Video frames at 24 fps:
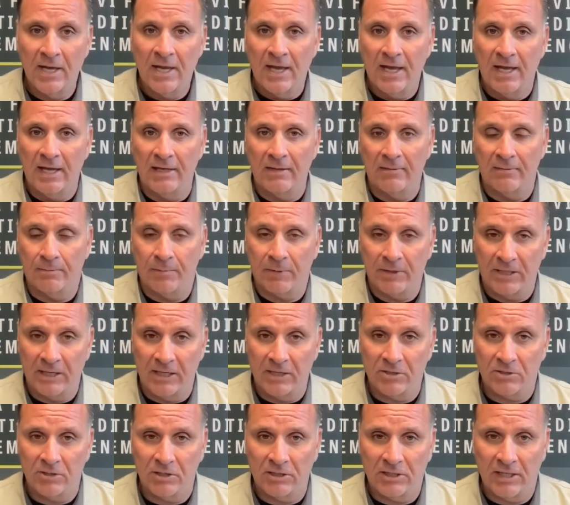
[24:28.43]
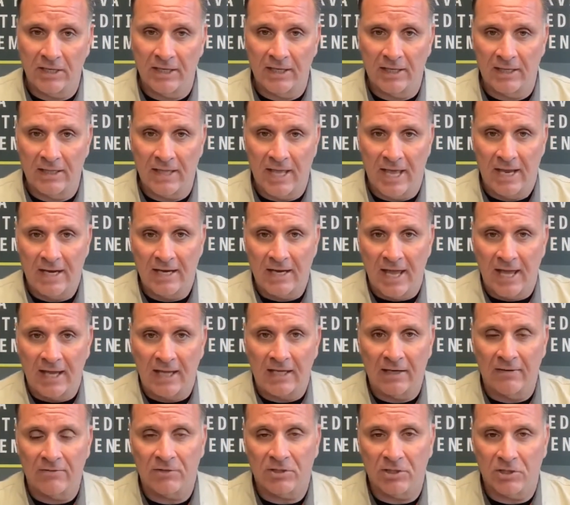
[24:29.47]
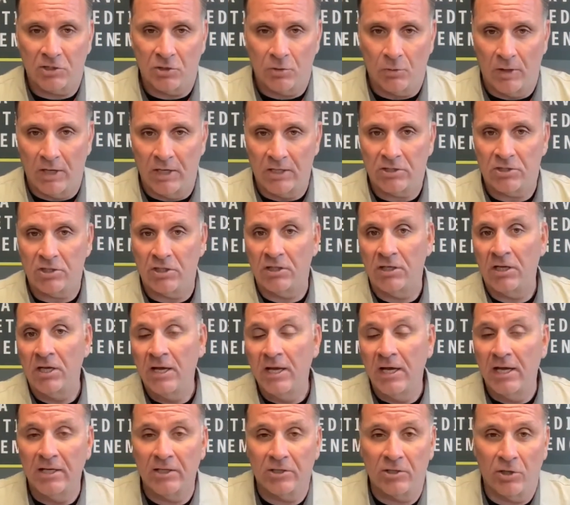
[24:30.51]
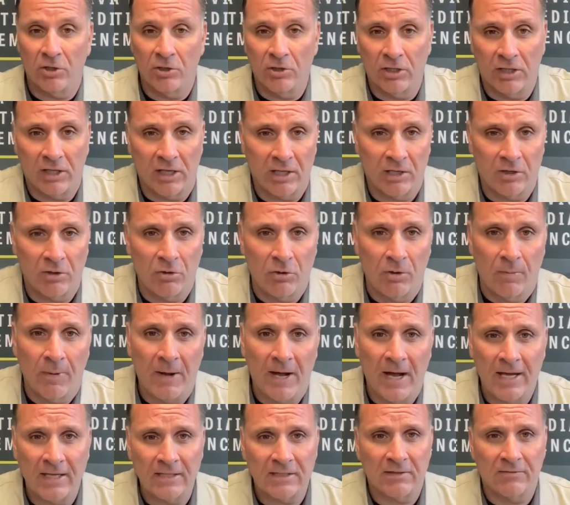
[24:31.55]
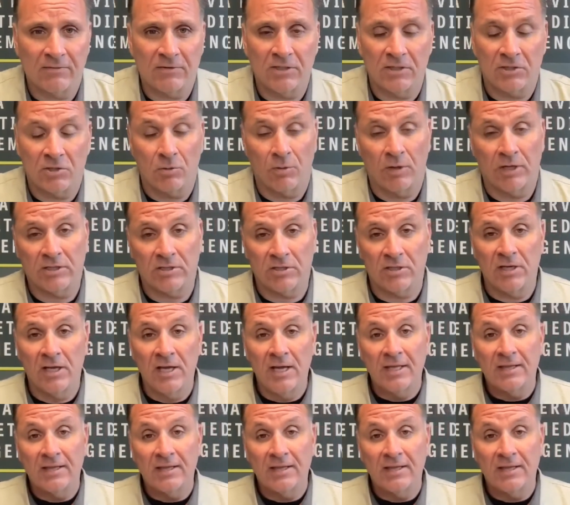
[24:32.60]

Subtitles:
and potentially taking that negative situation and turning it into a positive situation.